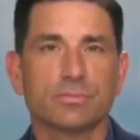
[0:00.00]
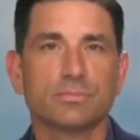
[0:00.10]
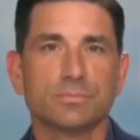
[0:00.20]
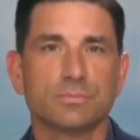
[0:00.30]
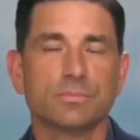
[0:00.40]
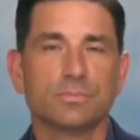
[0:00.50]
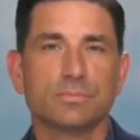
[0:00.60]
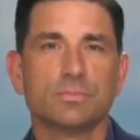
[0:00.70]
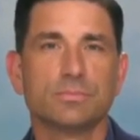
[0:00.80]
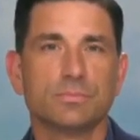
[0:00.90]

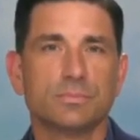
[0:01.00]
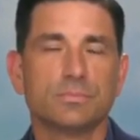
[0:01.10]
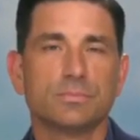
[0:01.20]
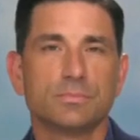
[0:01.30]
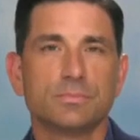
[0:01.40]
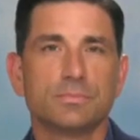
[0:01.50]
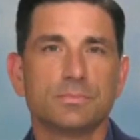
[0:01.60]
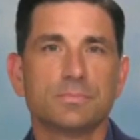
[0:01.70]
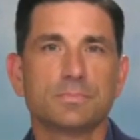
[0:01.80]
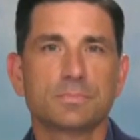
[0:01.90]

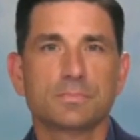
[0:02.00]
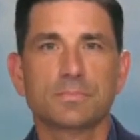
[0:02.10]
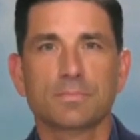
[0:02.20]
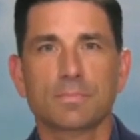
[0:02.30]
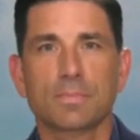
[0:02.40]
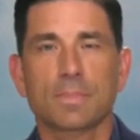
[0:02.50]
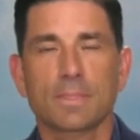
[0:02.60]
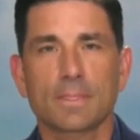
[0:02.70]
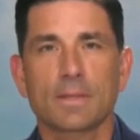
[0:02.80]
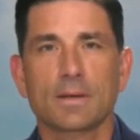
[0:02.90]

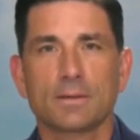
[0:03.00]
[no speech]